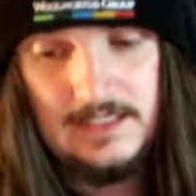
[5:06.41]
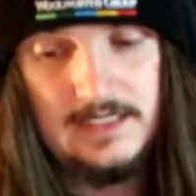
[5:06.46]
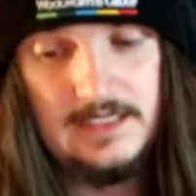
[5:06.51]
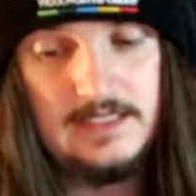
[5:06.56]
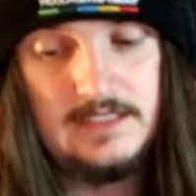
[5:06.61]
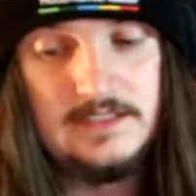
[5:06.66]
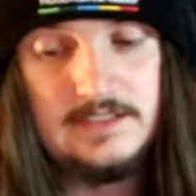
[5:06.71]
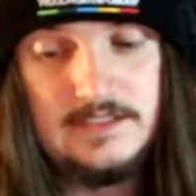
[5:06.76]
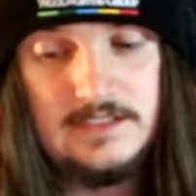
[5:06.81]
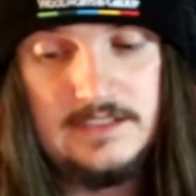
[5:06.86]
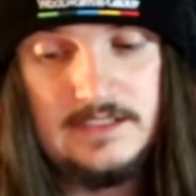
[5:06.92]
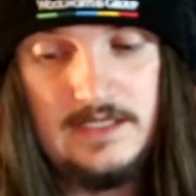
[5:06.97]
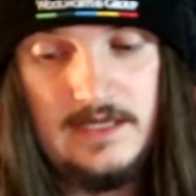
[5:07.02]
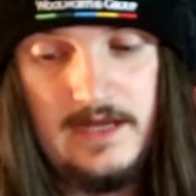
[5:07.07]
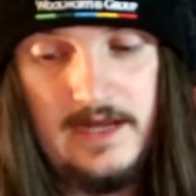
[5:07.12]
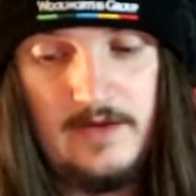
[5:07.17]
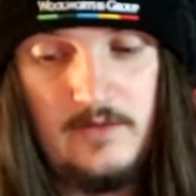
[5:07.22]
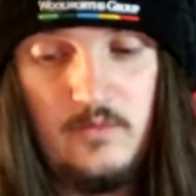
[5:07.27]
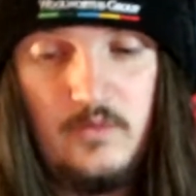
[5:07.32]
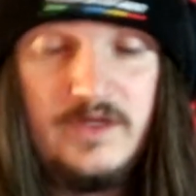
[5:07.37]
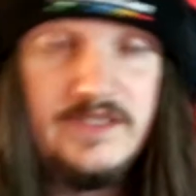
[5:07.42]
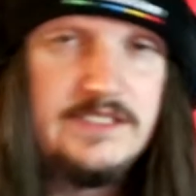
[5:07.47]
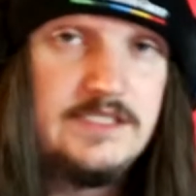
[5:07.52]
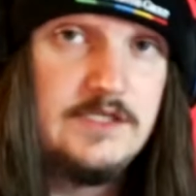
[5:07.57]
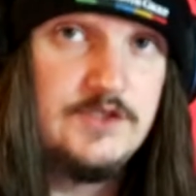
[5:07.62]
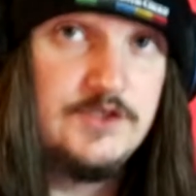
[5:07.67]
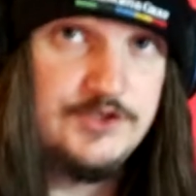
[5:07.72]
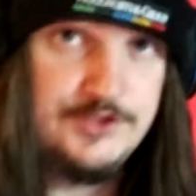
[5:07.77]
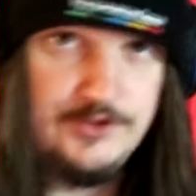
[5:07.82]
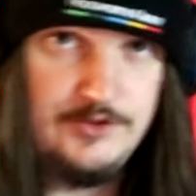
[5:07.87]
It is a
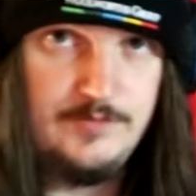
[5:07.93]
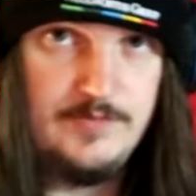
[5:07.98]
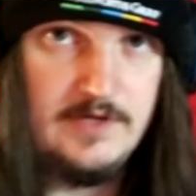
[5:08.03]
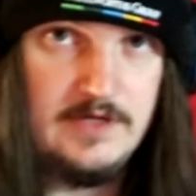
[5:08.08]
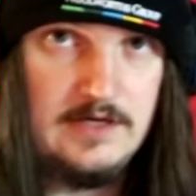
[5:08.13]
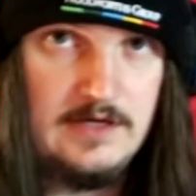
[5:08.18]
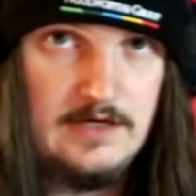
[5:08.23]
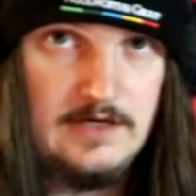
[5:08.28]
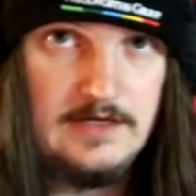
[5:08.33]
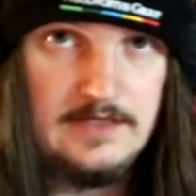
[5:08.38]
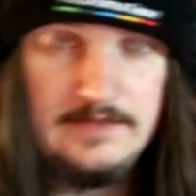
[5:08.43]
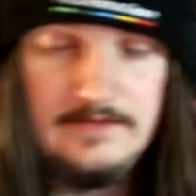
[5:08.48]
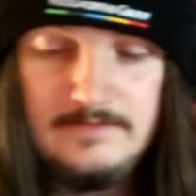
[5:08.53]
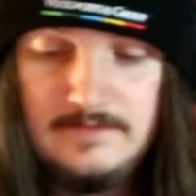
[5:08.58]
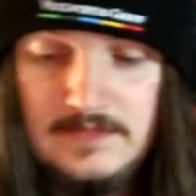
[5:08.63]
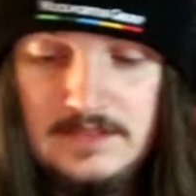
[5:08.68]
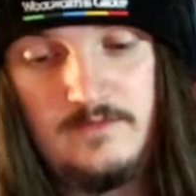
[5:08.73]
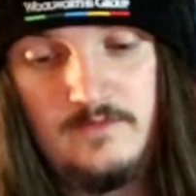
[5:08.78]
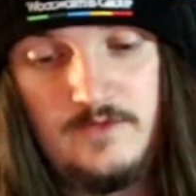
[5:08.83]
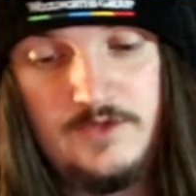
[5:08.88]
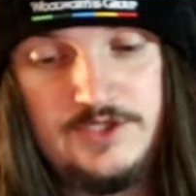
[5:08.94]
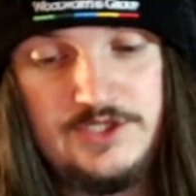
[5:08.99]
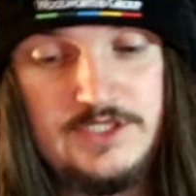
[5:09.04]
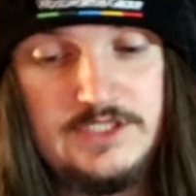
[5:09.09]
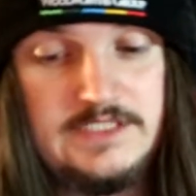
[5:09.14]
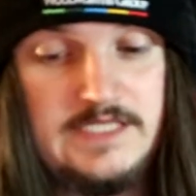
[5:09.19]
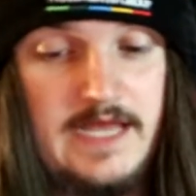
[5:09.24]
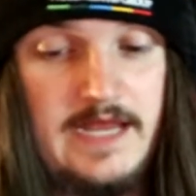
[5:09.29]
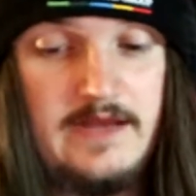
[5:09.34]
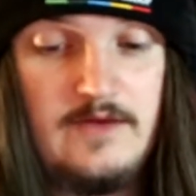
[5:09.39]
wizard super card which
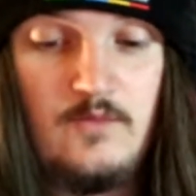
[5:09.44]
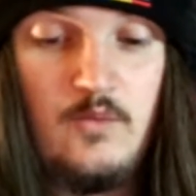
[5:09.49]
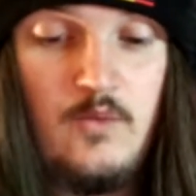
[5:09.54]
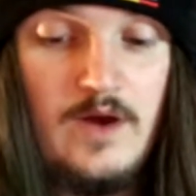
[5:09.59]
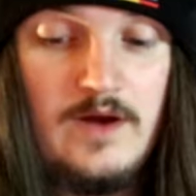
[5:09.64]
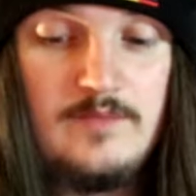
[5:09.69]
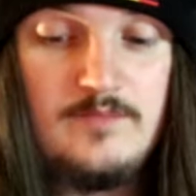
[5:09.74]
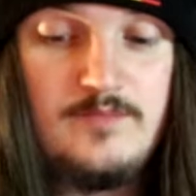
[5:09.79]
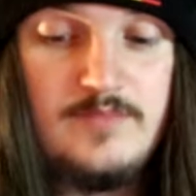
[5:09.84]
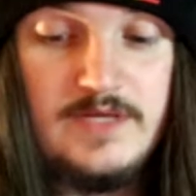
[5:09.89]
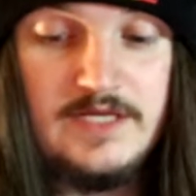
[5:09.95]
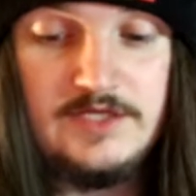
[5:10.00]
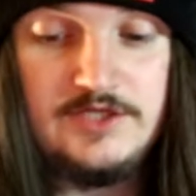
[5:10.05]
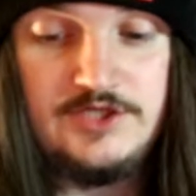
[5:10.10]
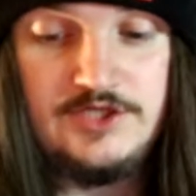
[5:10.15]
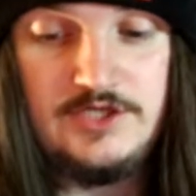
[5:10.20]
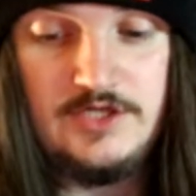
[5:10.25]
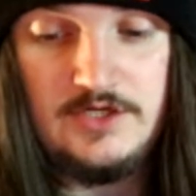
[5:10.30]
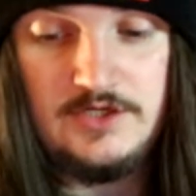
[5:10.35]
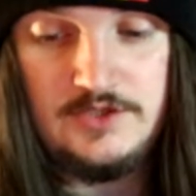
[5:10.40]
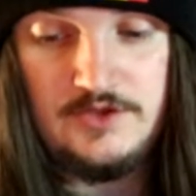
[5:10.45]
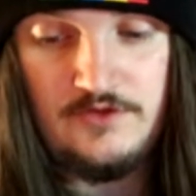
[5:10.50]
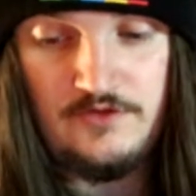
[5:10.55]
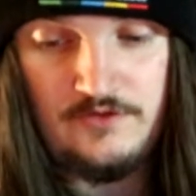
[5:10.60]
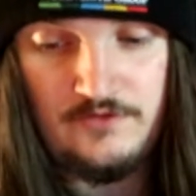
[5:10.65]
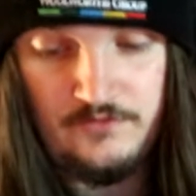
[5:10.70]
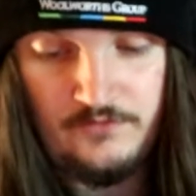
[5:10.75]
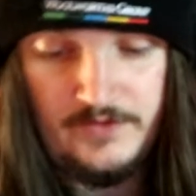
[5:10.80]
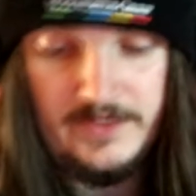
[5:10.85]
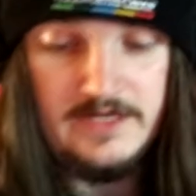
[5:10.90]
is a one pitch,
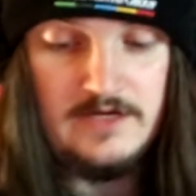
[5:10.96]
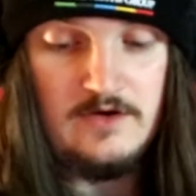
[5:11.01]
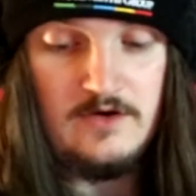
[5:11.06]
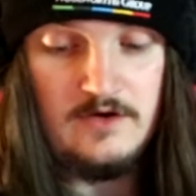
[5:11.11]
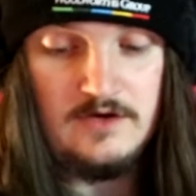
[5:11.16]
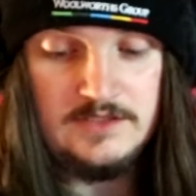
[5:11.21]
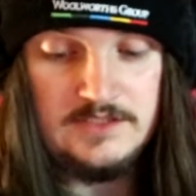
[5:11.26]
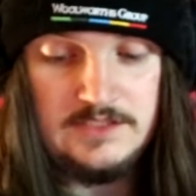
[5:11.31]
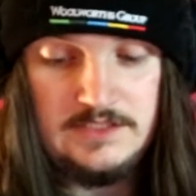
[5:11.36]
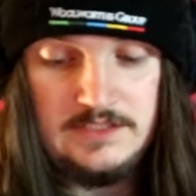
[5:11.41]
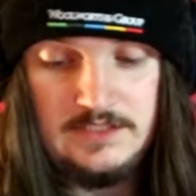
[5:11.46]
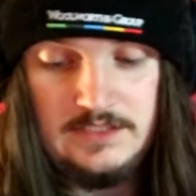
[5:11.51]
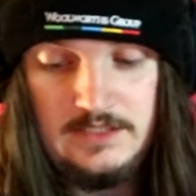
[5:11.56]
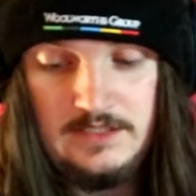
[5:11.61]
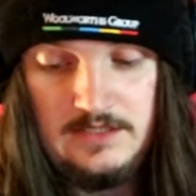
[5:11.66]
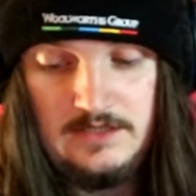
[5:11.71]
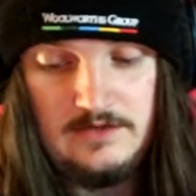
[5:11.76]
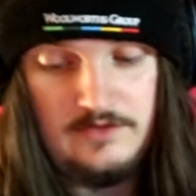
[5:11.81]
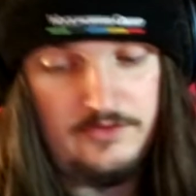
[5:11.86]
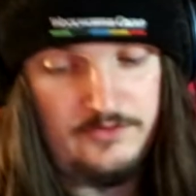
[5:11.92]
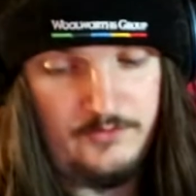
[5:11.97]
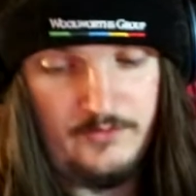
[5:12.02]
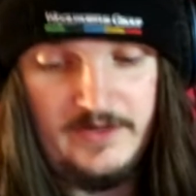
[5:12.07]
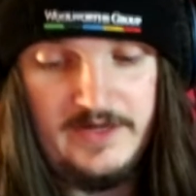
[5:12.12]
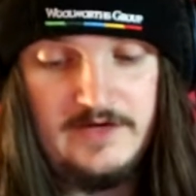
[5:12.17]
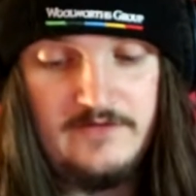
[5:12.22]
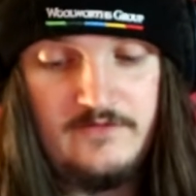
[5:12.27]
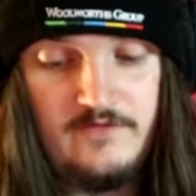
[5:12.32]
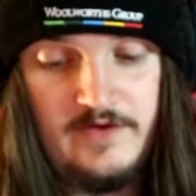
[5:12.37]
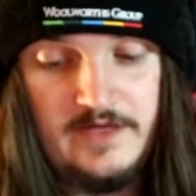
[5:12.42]
three cost,
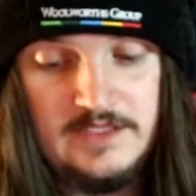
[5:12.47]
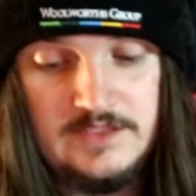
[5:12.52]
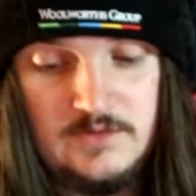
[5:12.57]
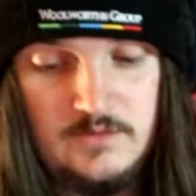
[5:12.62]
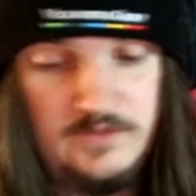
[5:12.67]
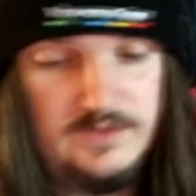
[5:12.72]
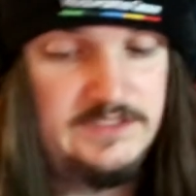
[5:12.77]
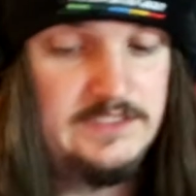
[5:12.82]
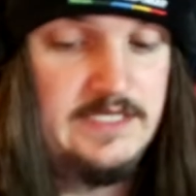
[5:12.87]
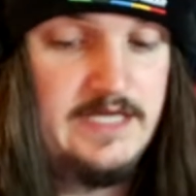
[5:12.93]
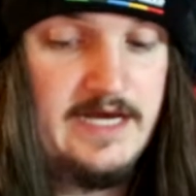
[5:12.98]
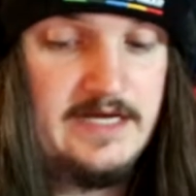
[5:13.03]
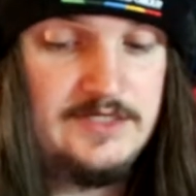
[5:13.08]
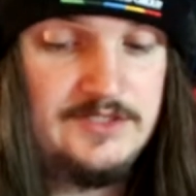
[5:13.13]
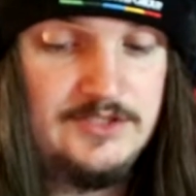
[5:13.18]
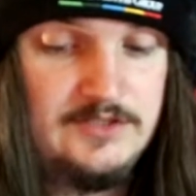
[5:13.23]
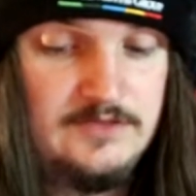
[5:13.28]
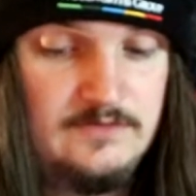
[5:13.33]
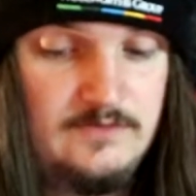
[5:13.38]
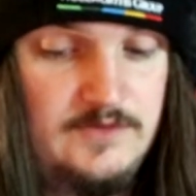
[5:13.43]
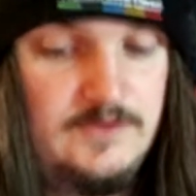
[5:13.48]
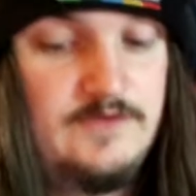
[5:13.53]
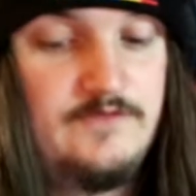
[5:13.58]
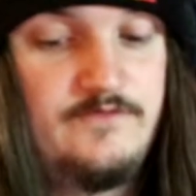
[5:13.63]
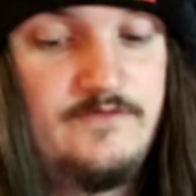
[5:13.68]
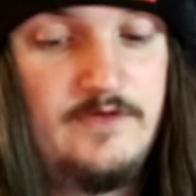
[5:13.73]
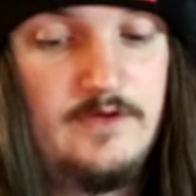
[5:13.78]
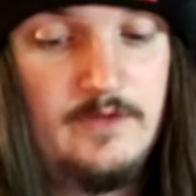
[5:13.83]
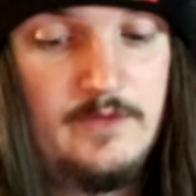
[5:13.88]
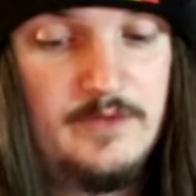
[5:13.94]
three defense wizard action with the
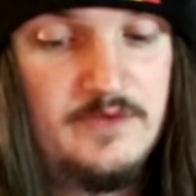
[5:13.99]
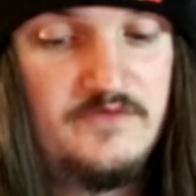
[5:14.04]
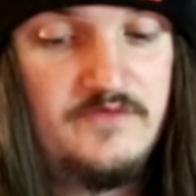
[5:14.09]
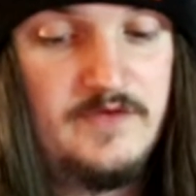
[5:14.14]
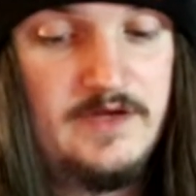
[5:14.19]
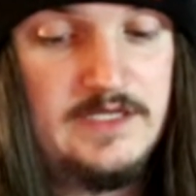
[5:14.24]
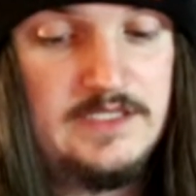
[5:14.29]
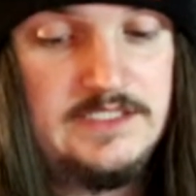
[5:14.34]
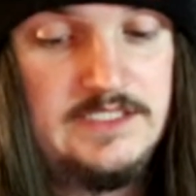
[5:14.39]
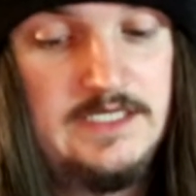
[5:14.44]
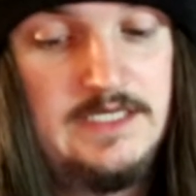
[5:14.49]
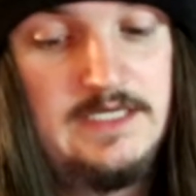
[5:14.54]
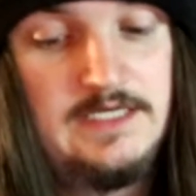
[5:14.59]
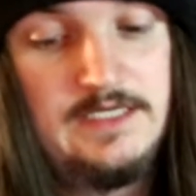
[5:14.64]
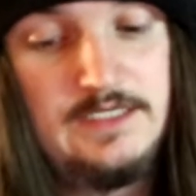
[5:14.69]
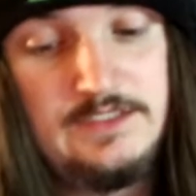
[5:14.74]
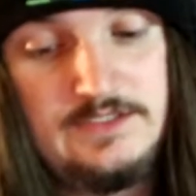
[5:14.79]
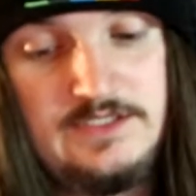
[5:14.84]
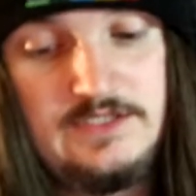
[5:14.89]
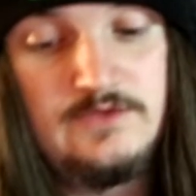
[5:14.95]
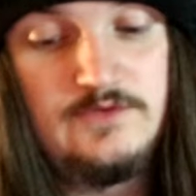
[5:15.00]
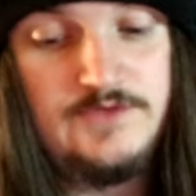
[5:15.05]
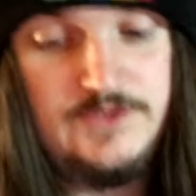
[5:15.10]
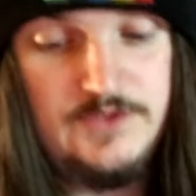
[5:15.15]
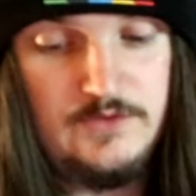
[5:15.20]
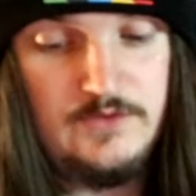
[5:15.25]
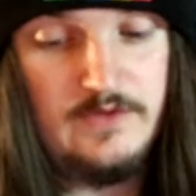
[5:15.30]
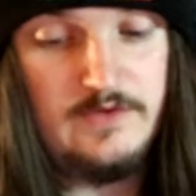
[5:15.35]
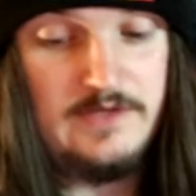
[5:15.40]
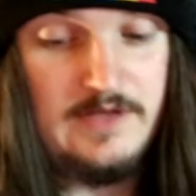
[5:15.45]
following effect. Deal
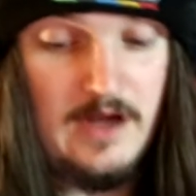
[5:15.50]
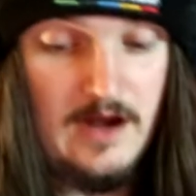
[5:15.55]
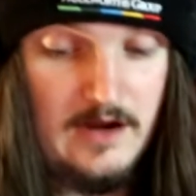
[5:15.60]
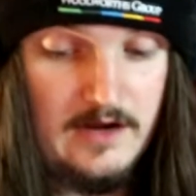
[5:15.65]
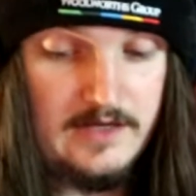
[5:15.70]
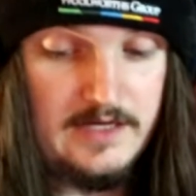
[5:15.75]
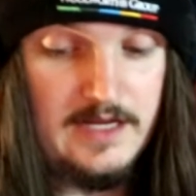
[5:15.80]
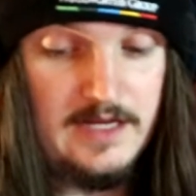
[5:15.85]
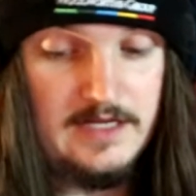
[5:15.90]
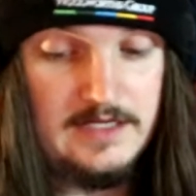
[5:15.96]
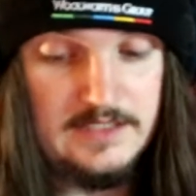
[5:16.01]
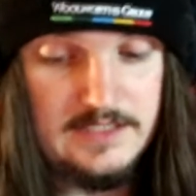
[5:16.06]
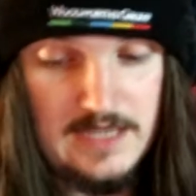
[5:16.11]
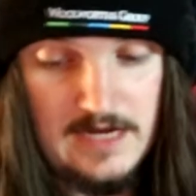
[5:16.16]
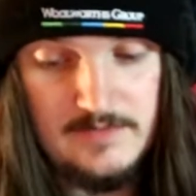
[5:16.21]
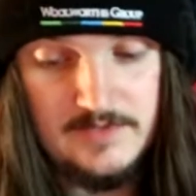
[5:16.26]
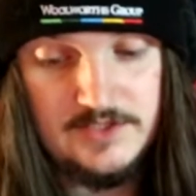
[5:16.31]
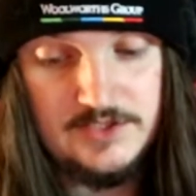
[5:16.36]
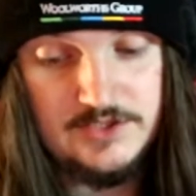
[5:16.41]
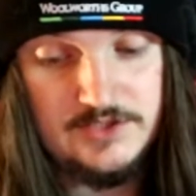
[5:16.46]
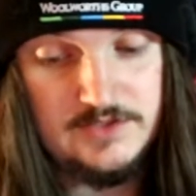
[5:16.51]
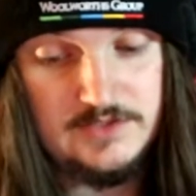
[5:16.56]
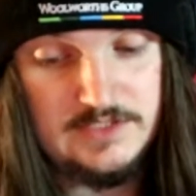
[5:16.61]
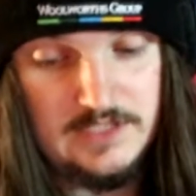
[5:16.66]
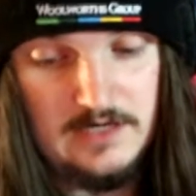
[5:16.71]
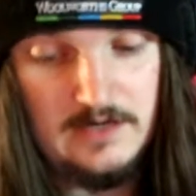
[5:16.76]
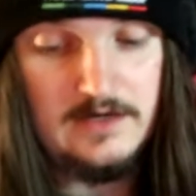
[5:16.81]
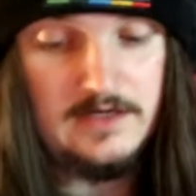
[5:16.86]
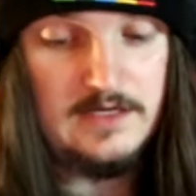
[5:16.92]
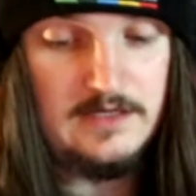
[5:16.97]
2 arcane damage to
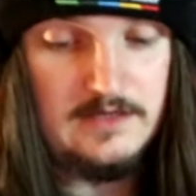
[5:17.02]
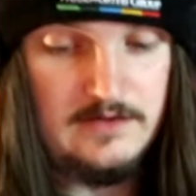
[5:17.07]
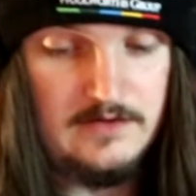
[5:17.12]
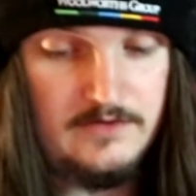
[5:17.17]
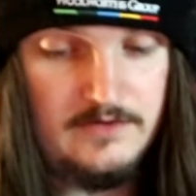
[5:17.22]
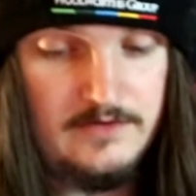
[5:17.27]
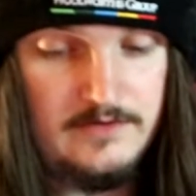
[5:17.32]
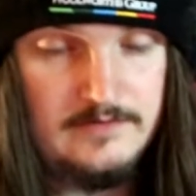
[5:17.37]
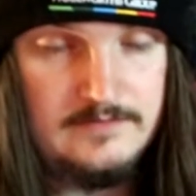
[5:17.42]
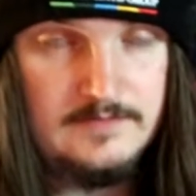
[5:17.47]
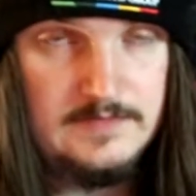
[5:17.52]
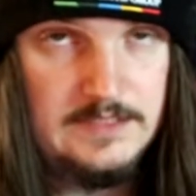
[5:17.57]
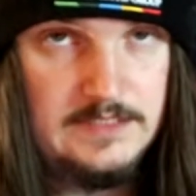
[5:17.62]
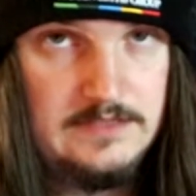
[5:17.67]
target hero.